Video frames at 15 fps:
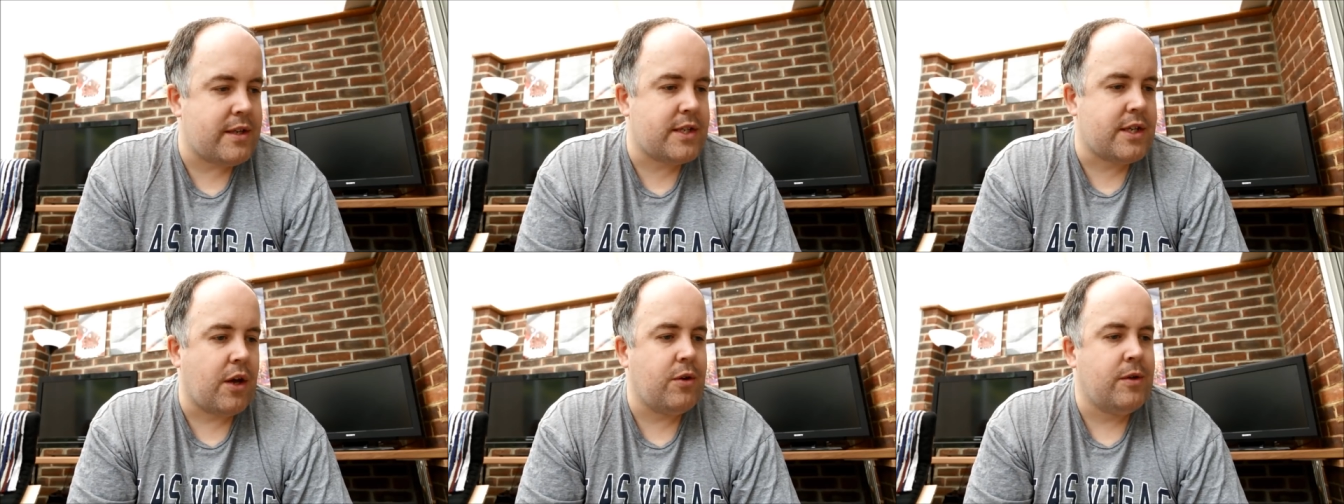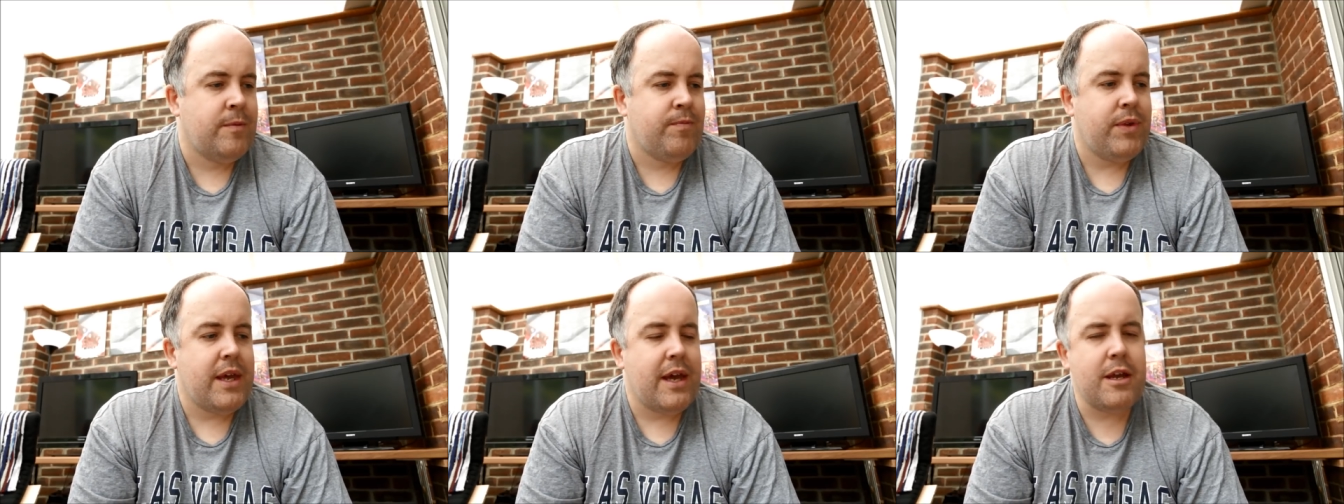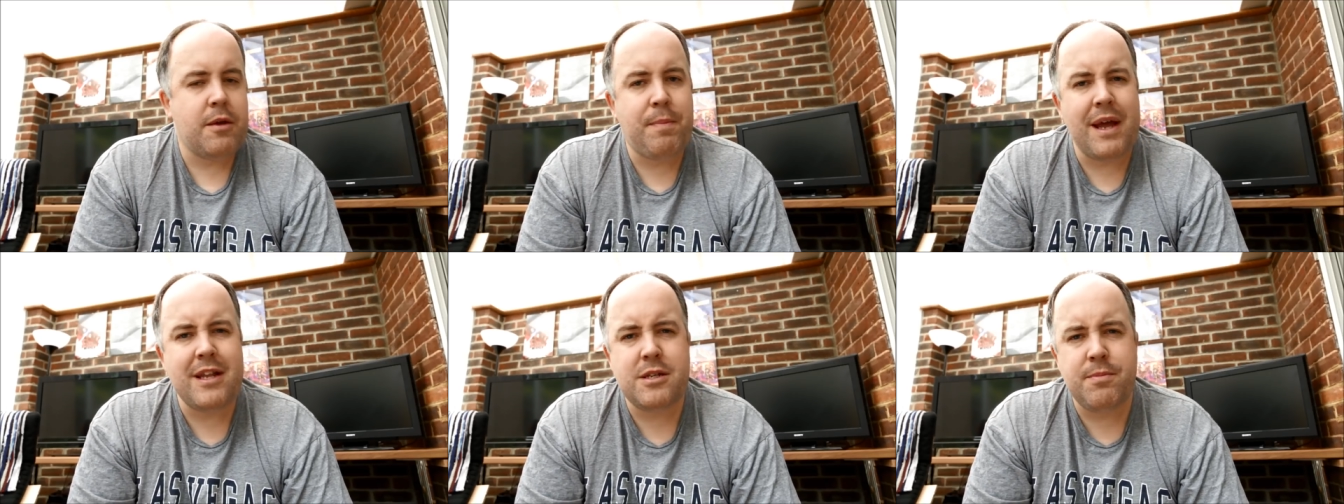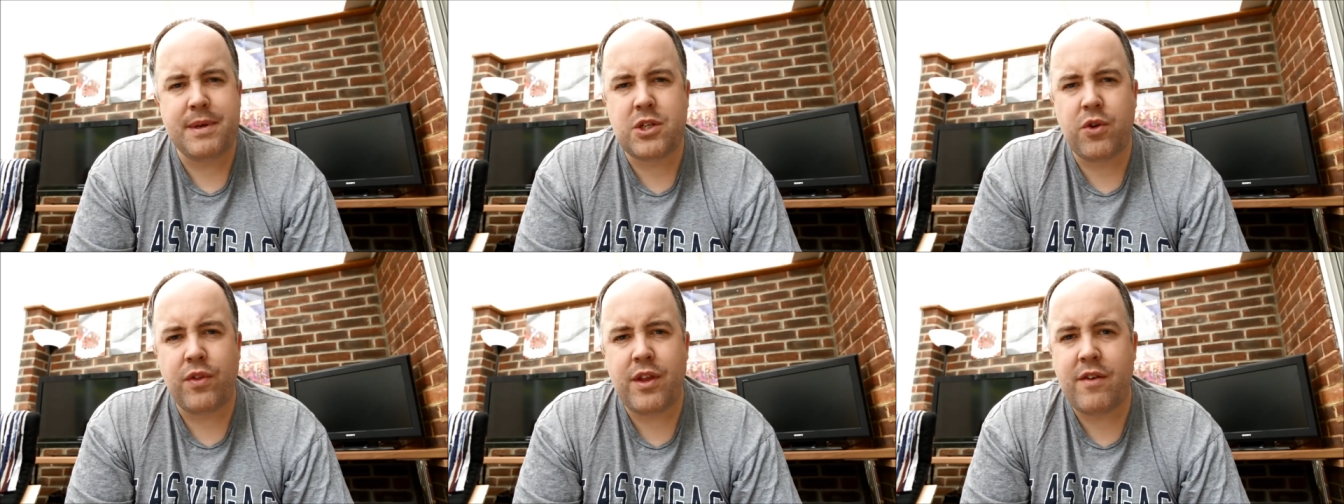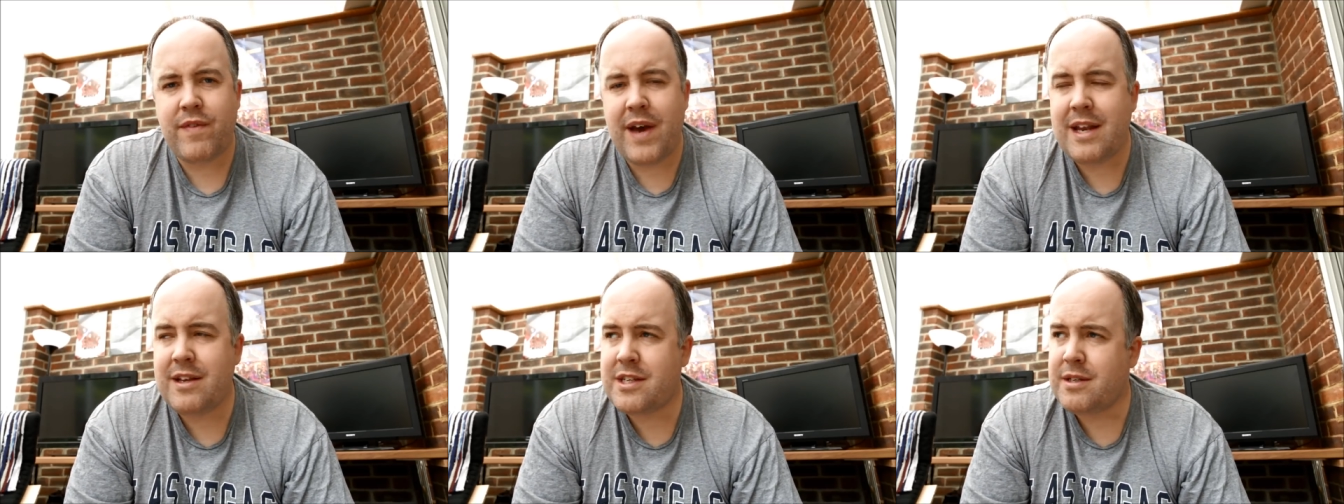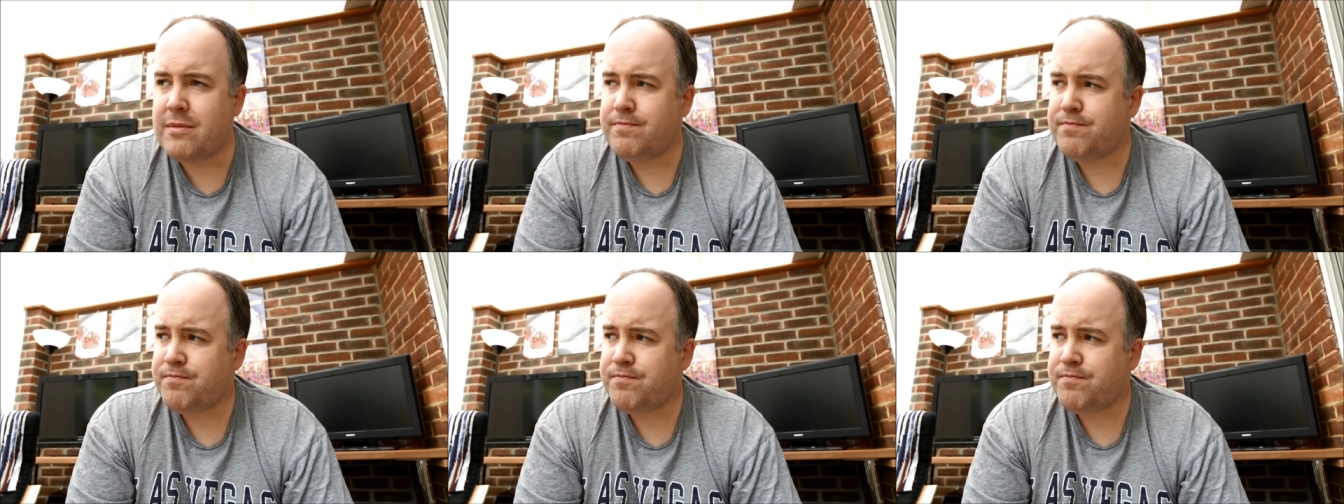So it depends a bit on the event.